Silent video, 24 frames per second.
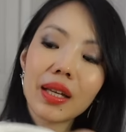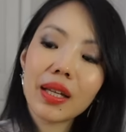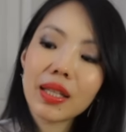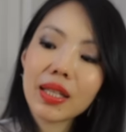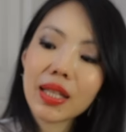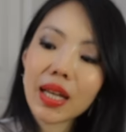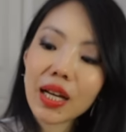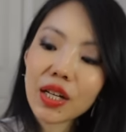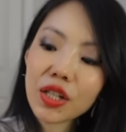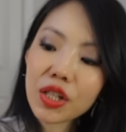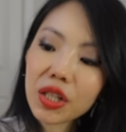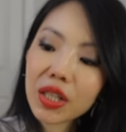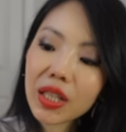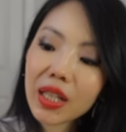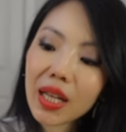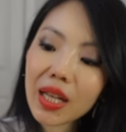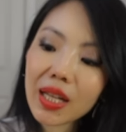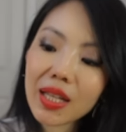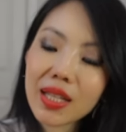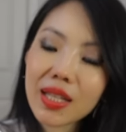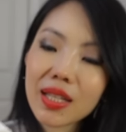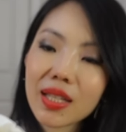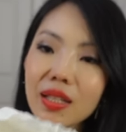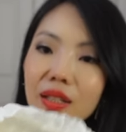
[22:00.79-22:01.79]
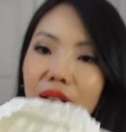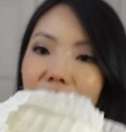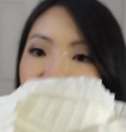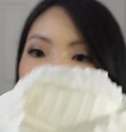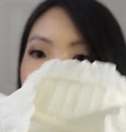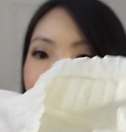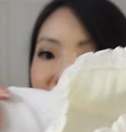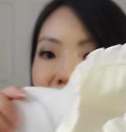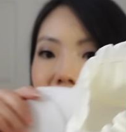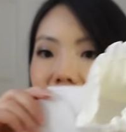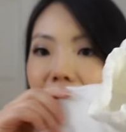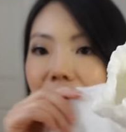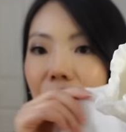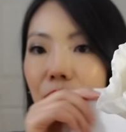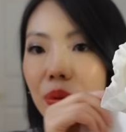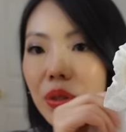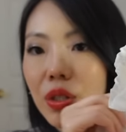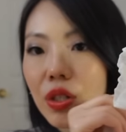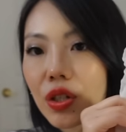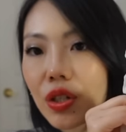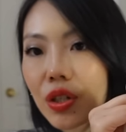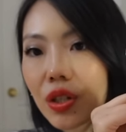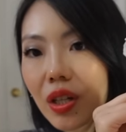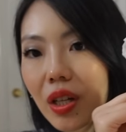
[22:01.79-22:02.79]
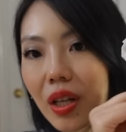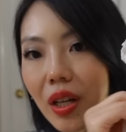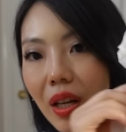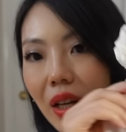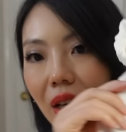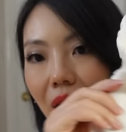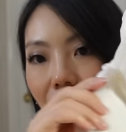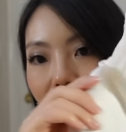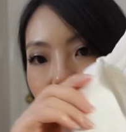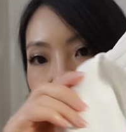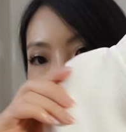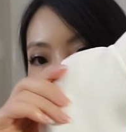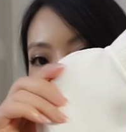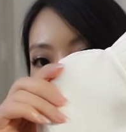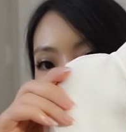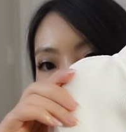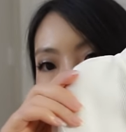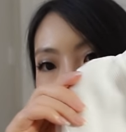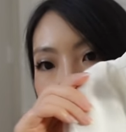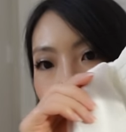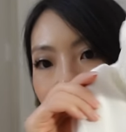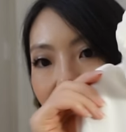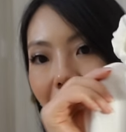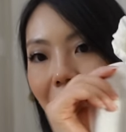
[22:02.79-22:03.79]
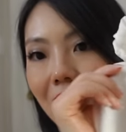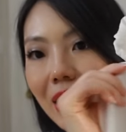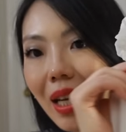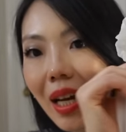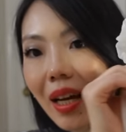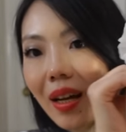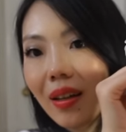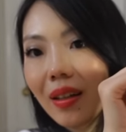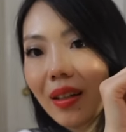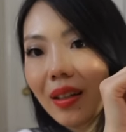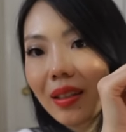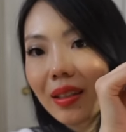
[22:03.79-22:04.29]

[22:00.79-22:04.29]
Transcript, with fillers: It's actually a silk knit, which you can't really tell